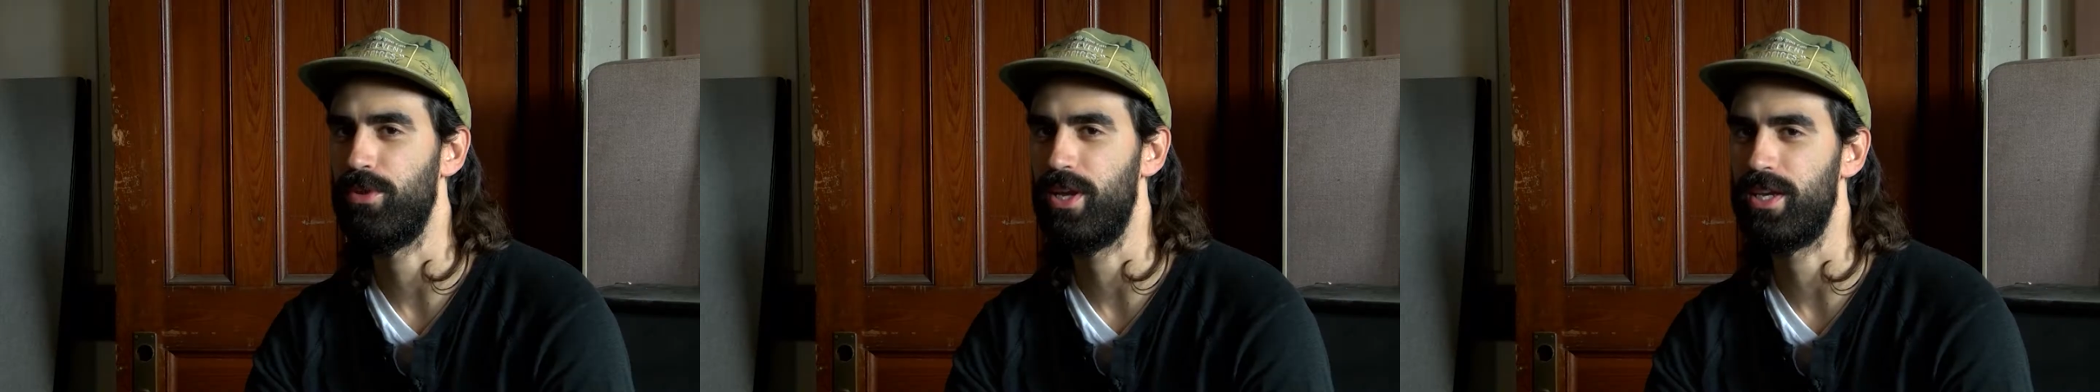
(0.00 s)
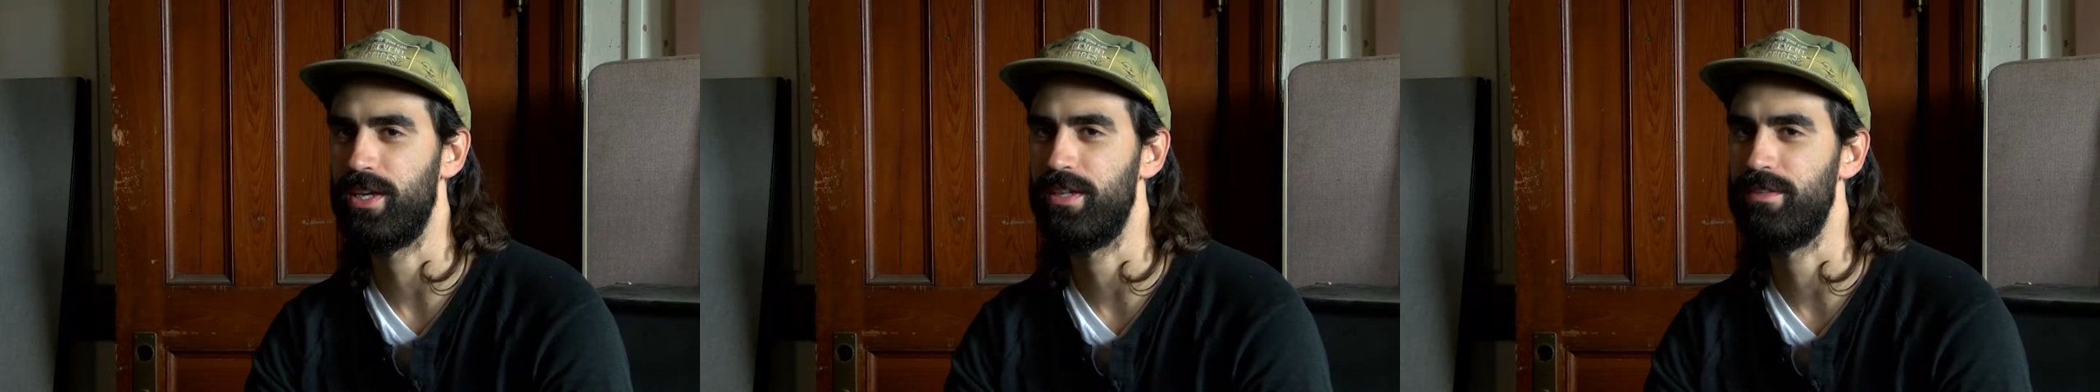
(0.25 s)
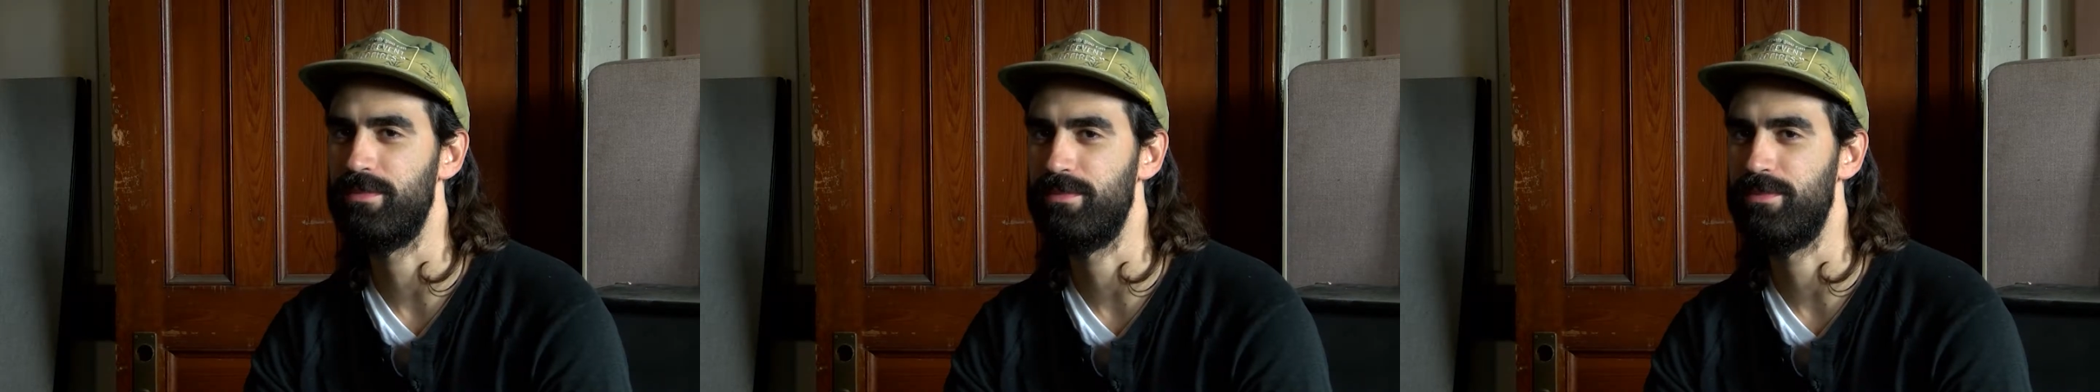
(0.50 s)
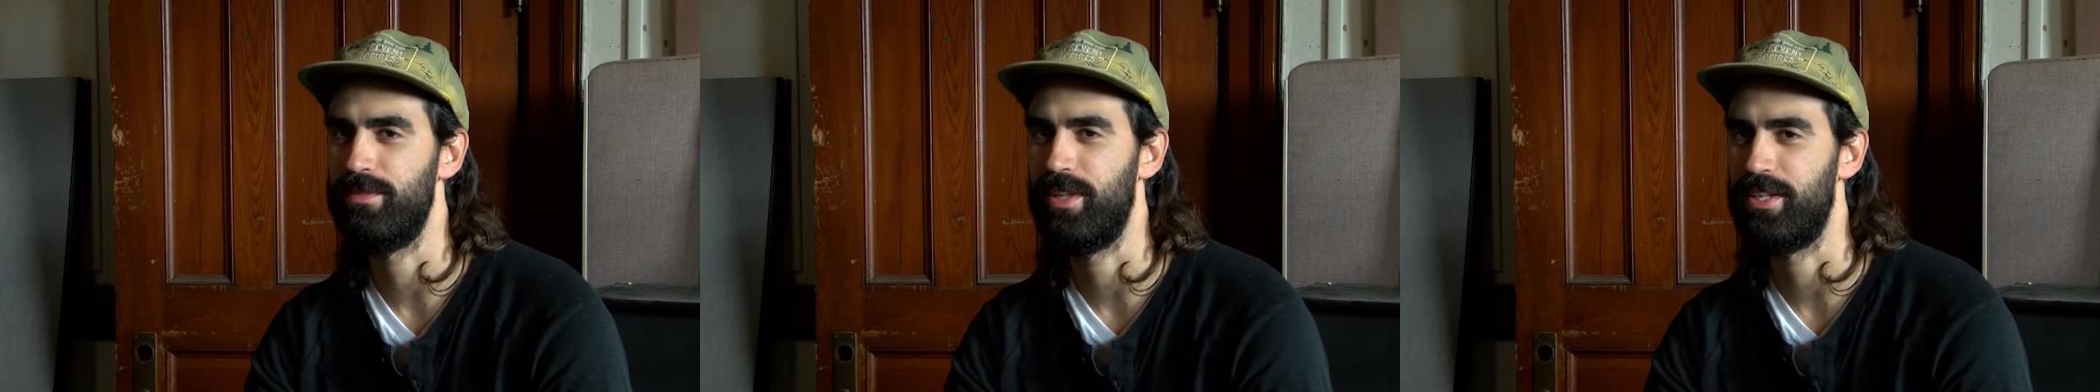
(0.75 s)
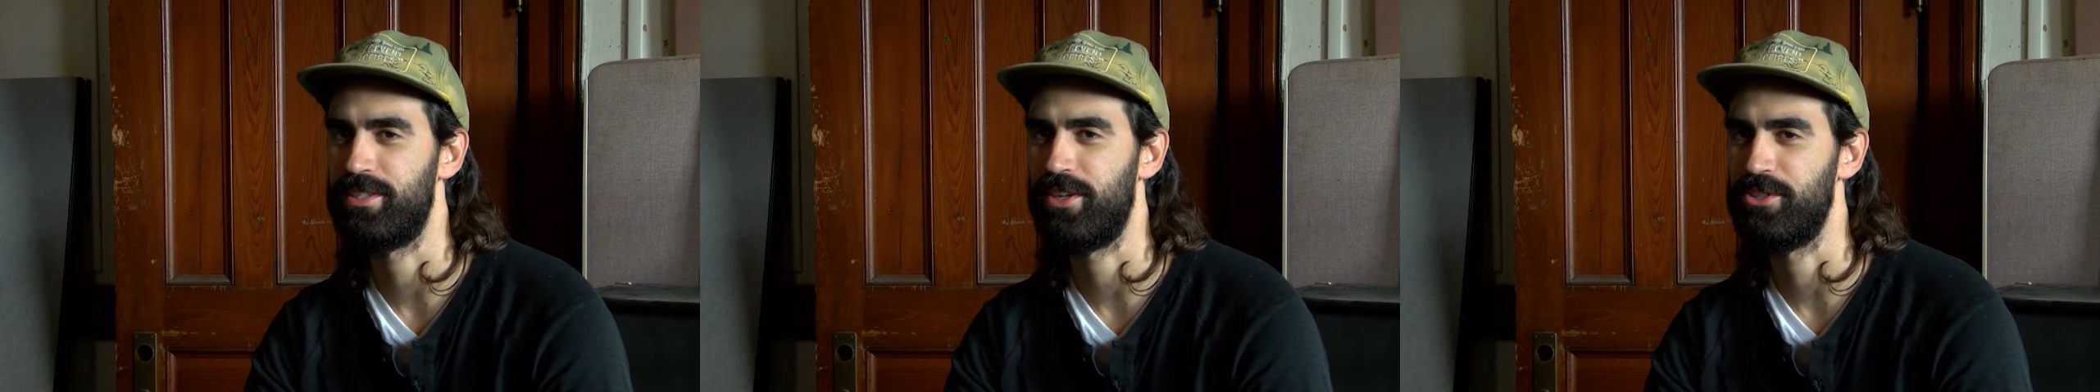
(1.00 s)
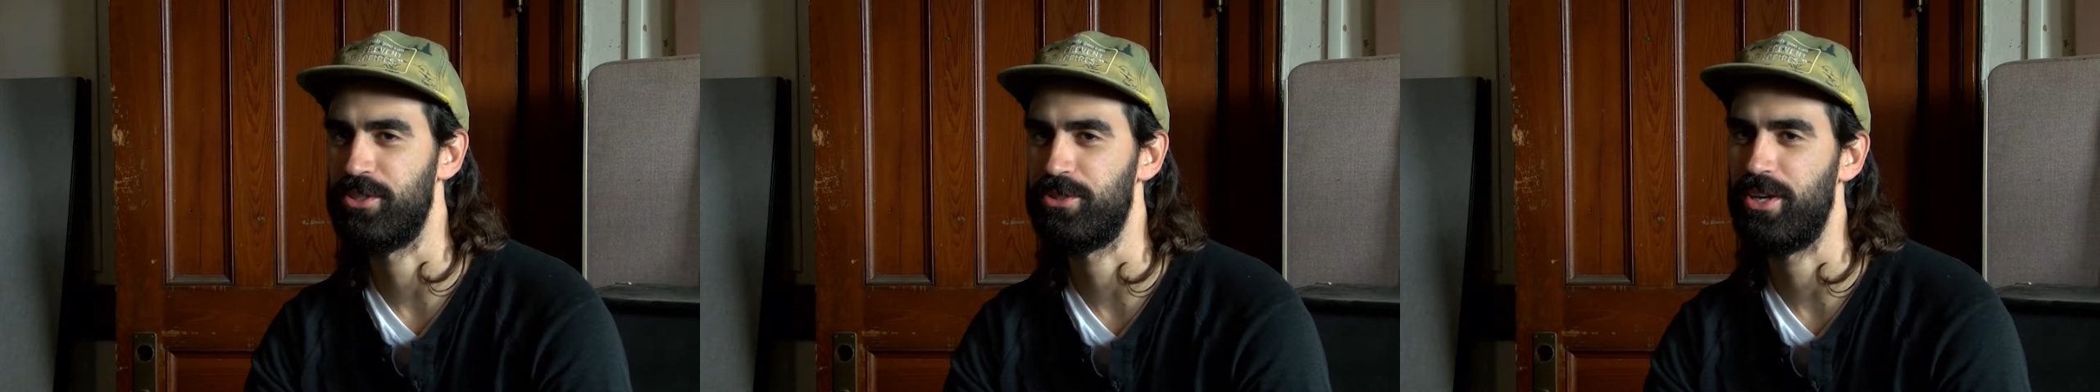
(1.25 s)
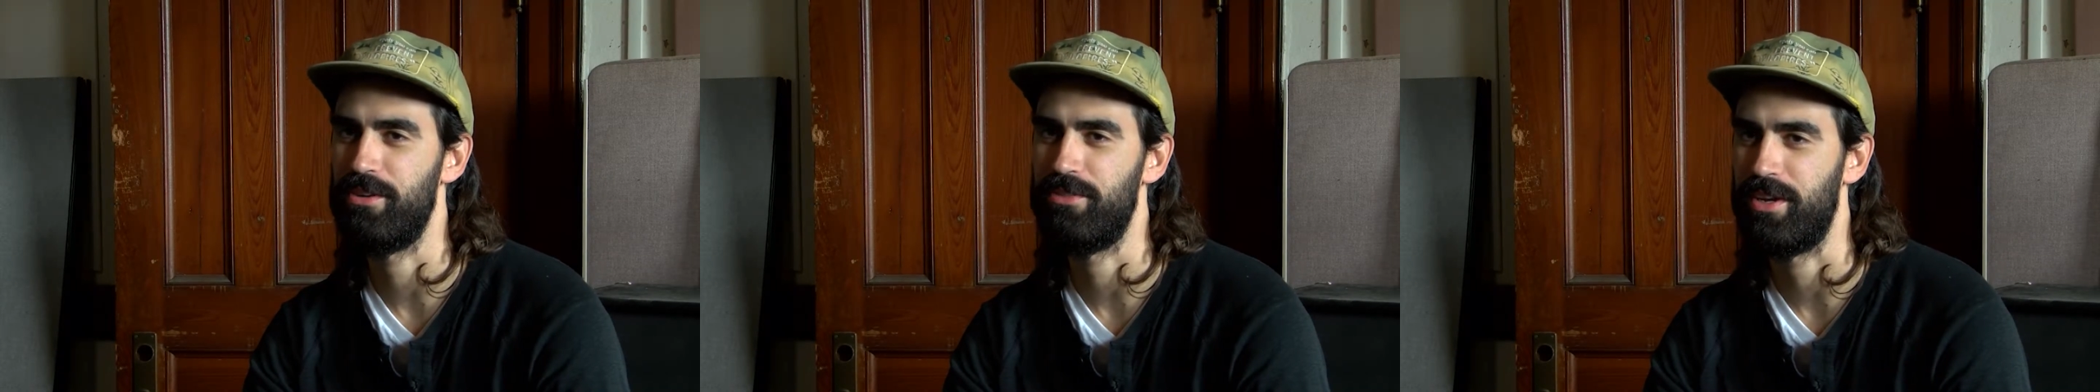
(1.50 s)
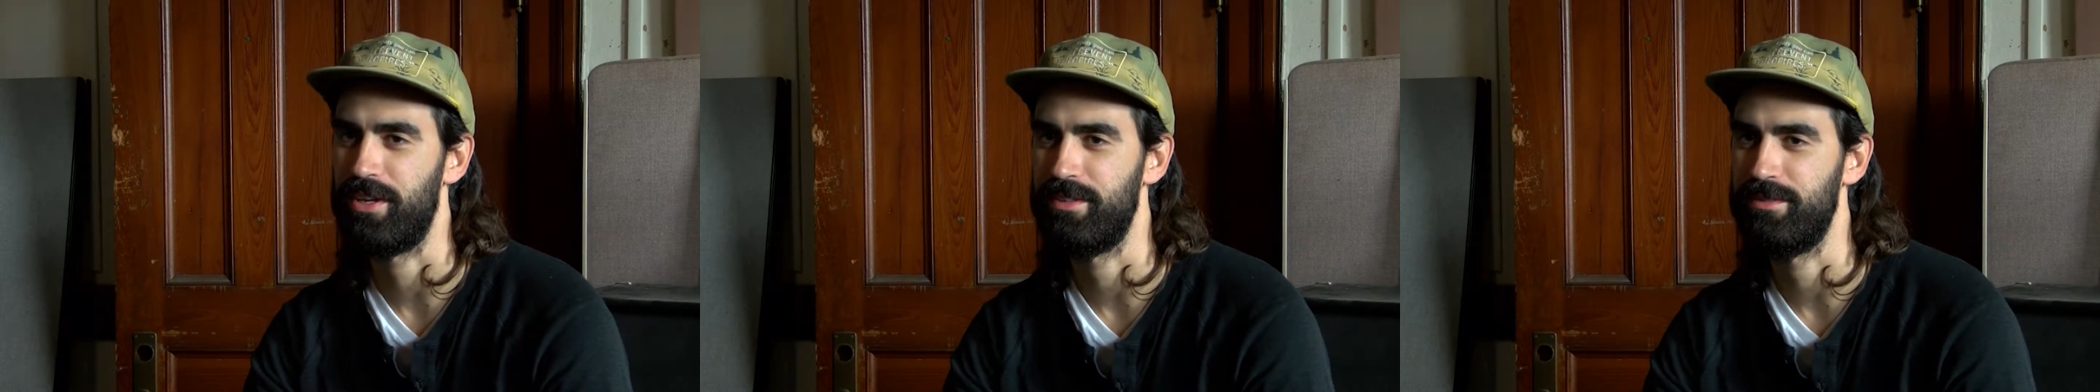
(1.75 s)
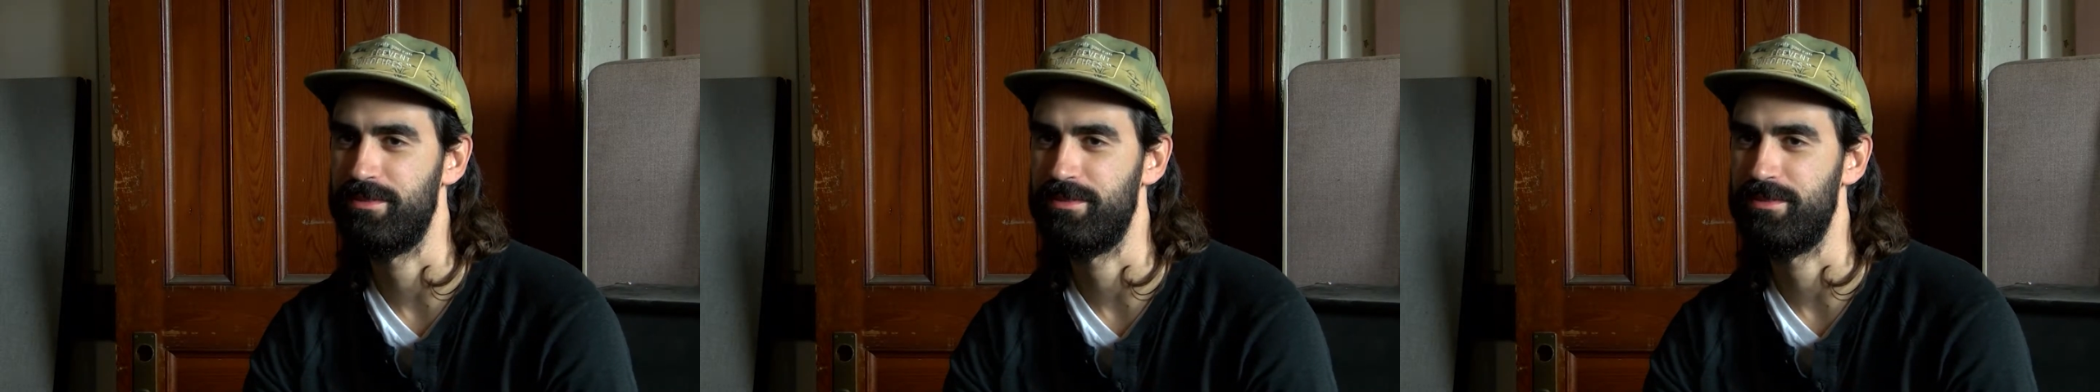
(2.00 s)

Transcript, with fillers: blanket that's also terrifying.